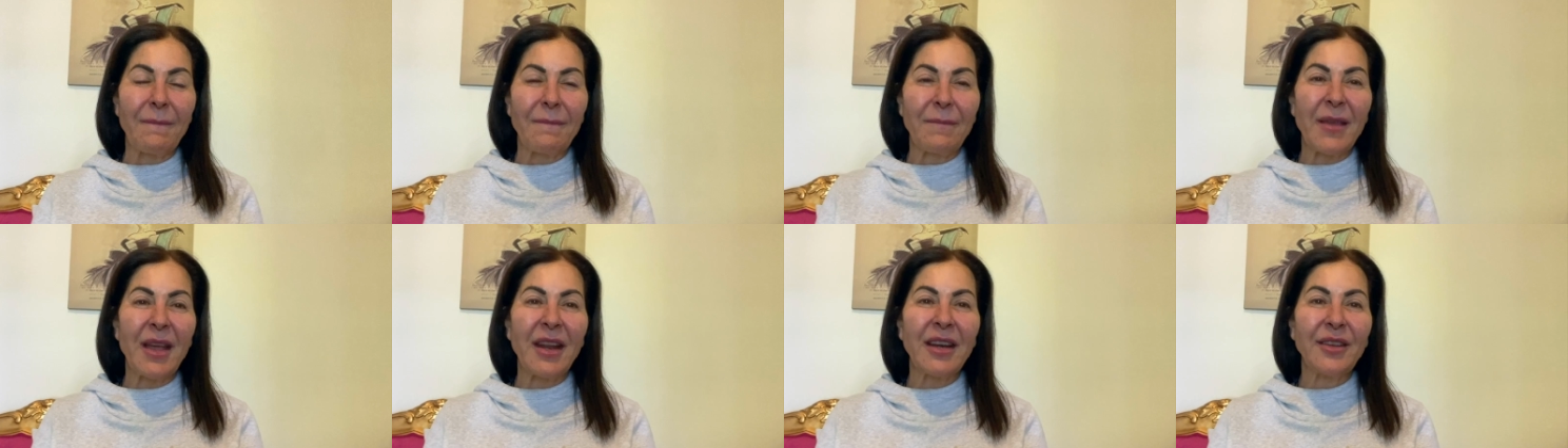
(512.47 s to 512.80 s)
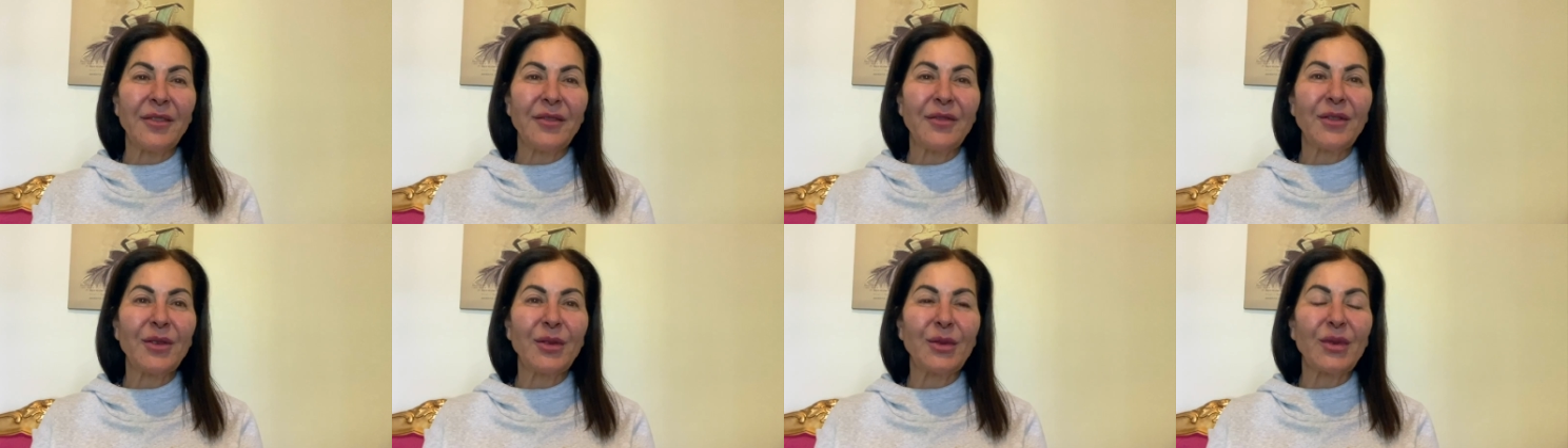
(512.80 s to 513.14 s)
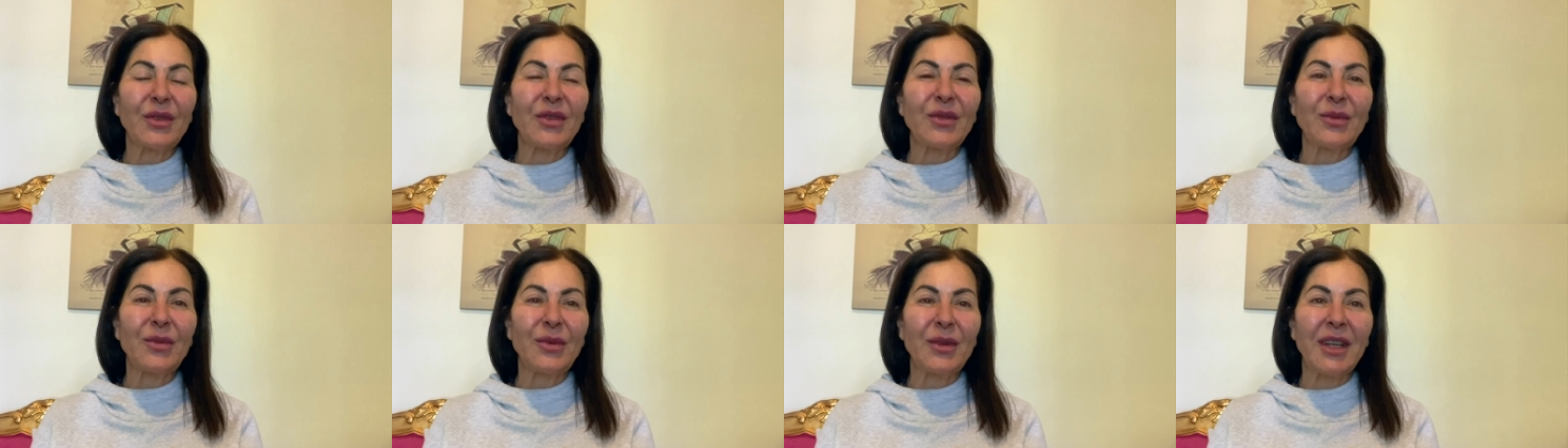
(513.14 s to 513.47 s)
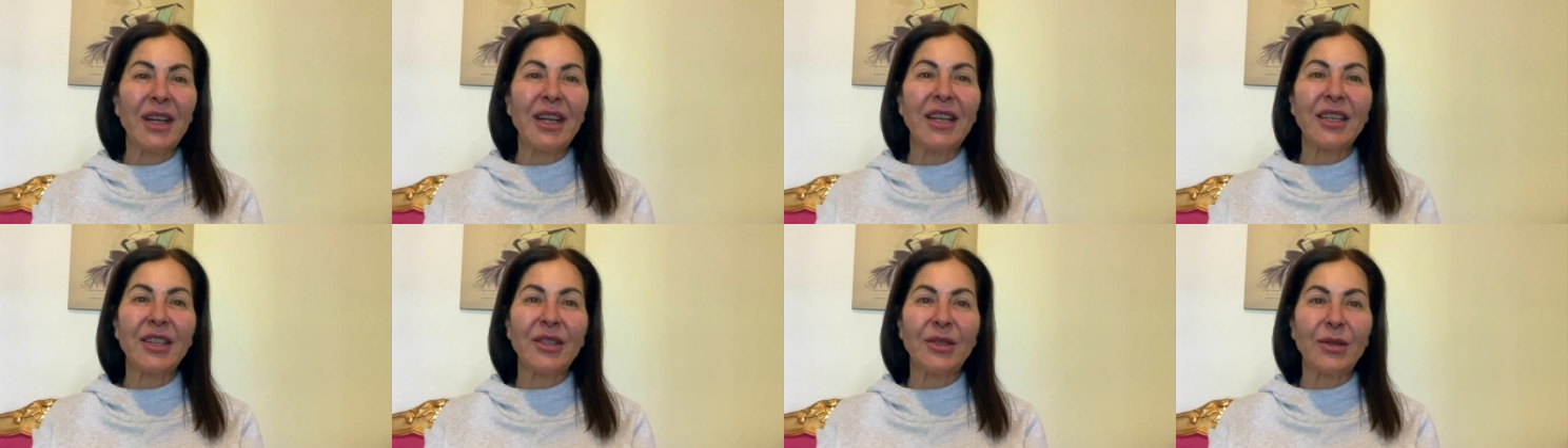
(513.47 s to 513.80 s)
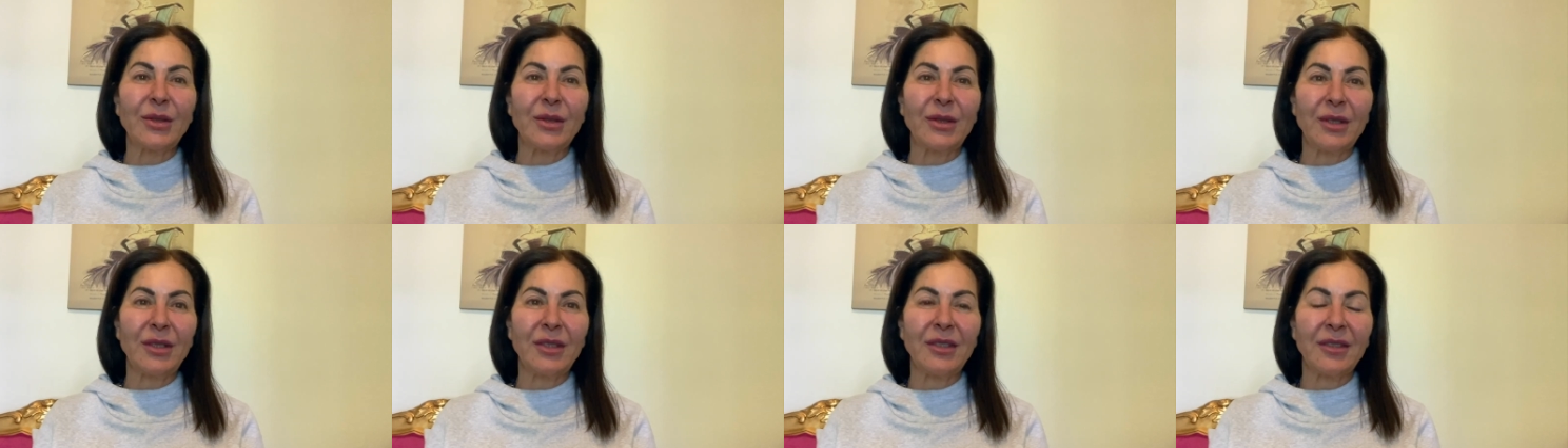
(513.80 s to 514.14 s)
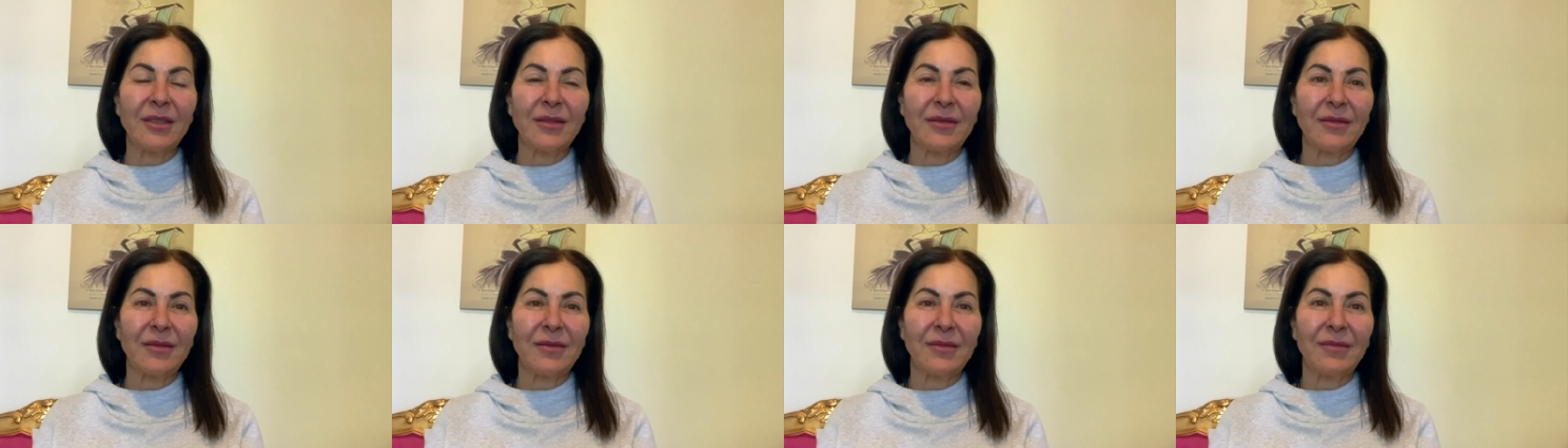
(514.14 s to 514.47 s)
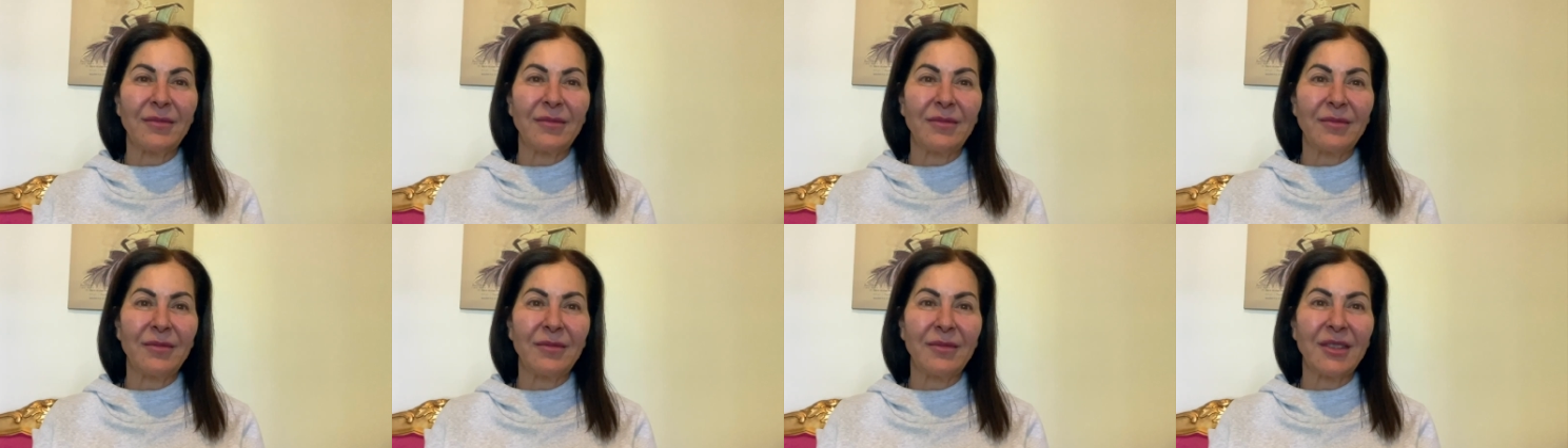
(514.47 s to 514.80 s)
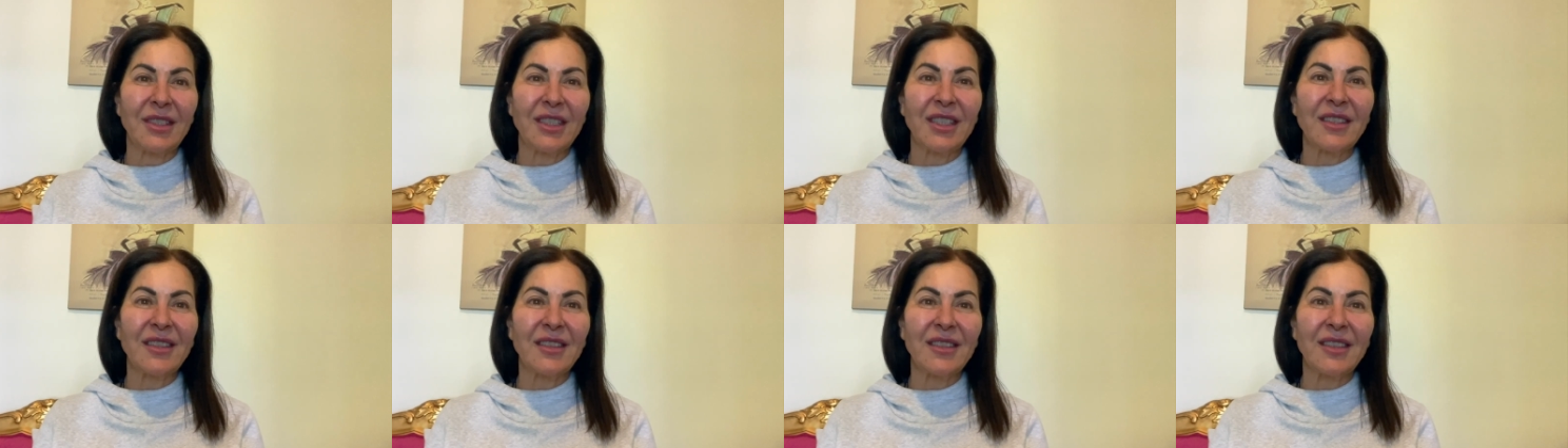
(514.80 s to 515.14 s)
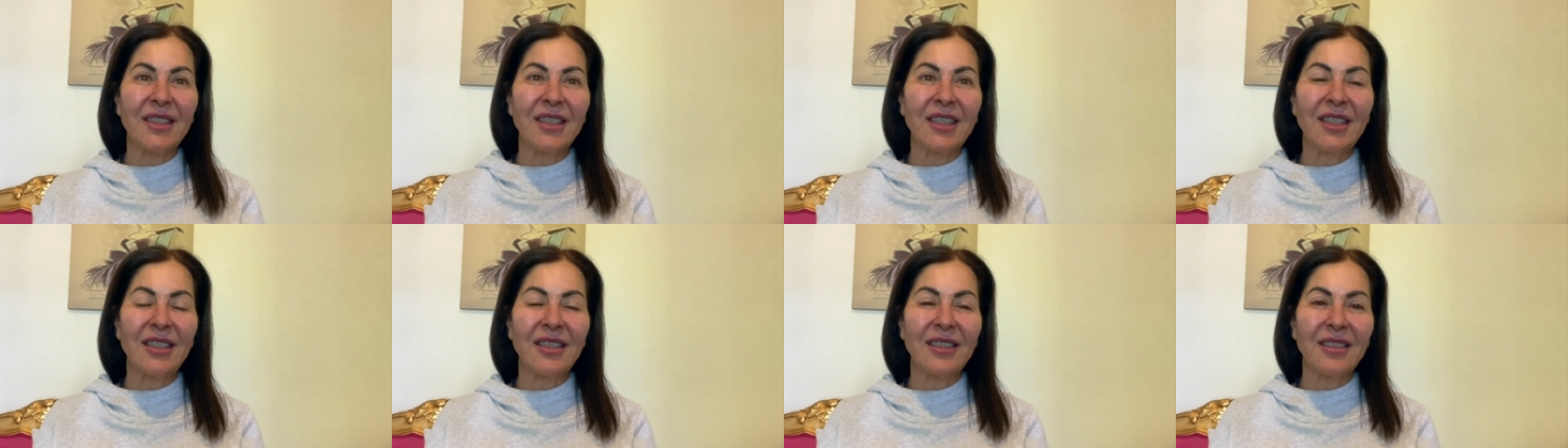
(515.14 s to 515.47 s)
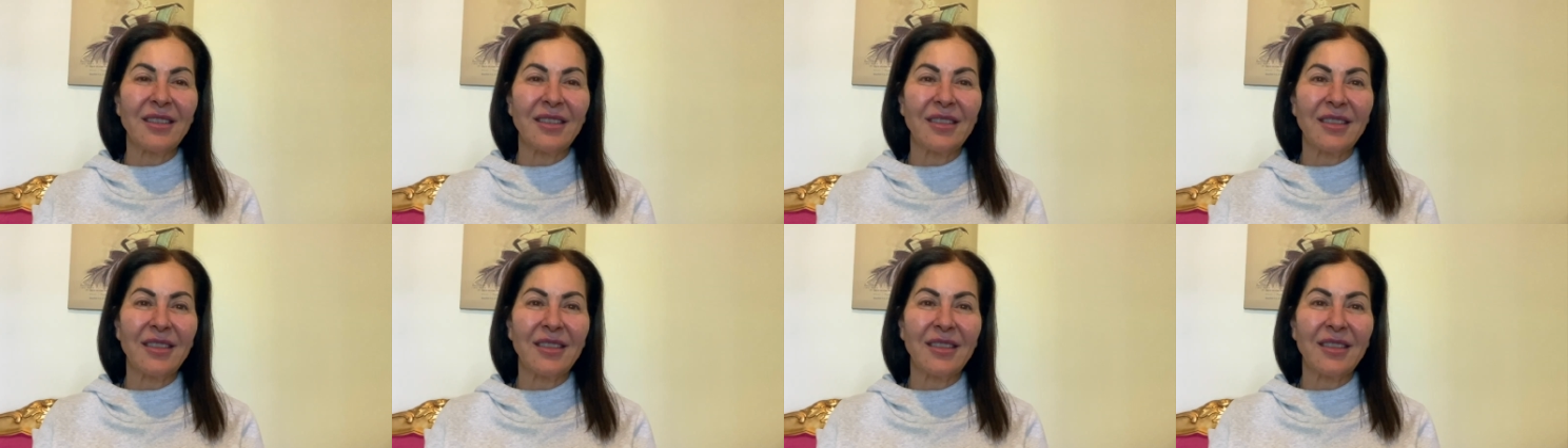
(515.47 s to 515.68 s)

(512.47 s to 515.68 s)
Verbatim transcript: And it feels really good to sit